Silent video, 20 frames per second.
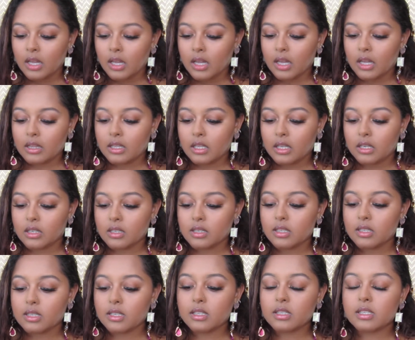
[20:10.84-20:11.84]
And then
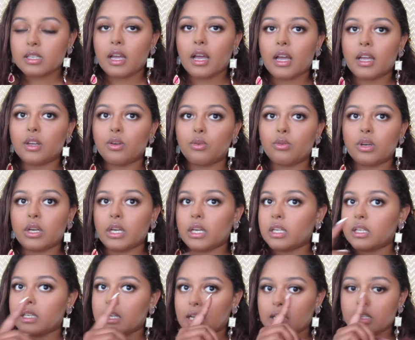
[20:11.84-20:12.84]
since I
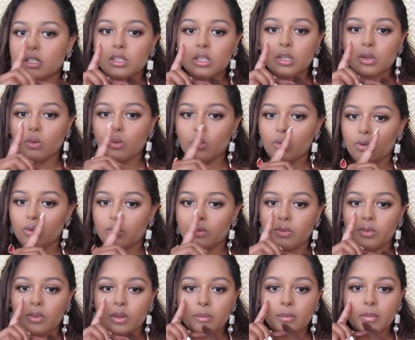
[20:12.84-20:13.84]
already dusted
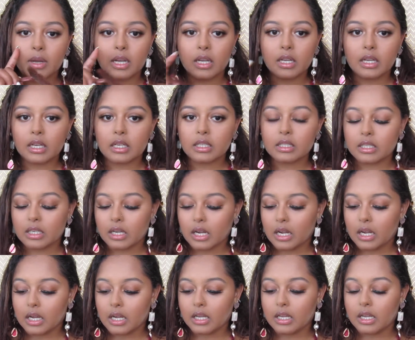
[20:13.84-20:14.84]
off my under
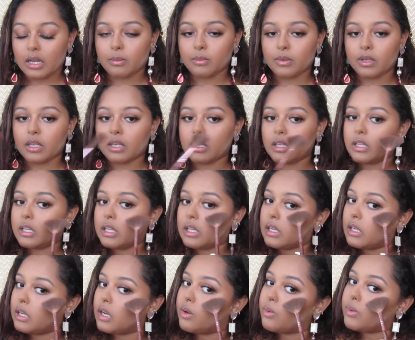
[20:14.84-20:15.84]
eye, I'm gonna
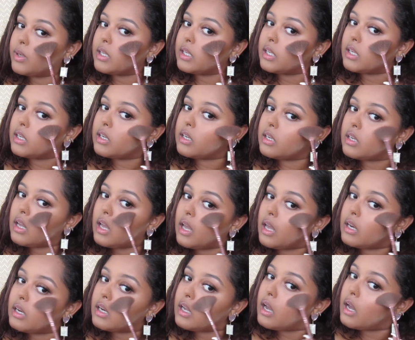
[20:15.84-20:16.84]
then go in
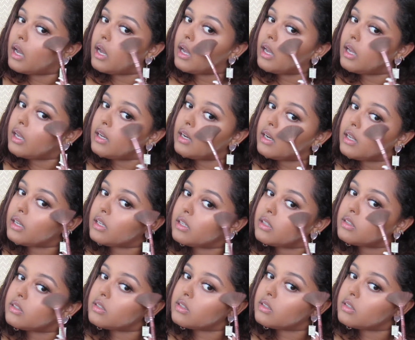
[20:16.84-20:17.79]
and highlight.